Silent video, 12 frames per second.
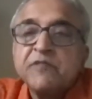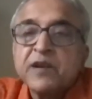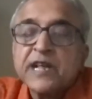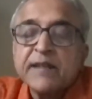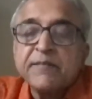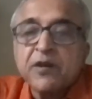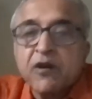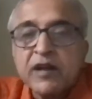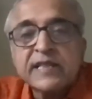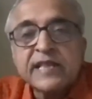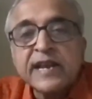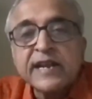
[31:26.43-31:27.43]
what can be
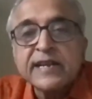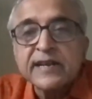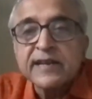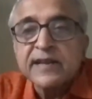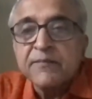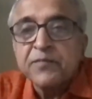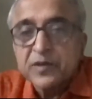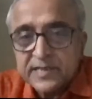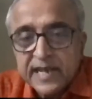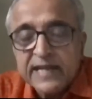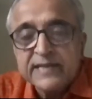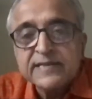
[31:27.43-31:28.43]
called theoretical computer
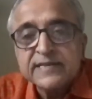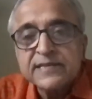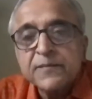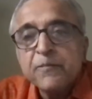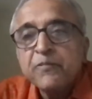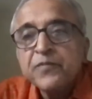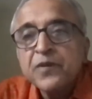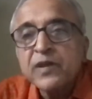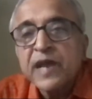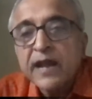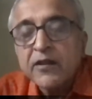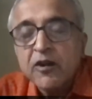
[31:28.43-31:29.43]
science,
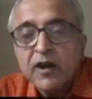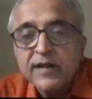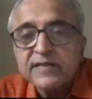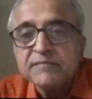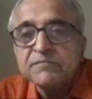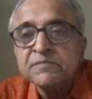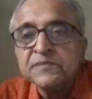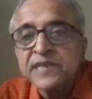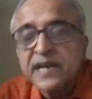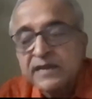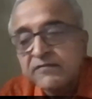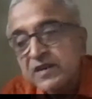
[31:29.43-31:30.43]
okay, algorithms
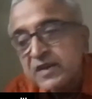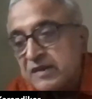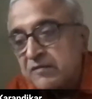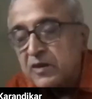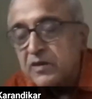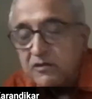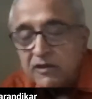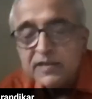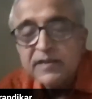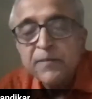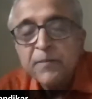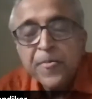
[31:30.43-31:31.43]
and uh, whatnot.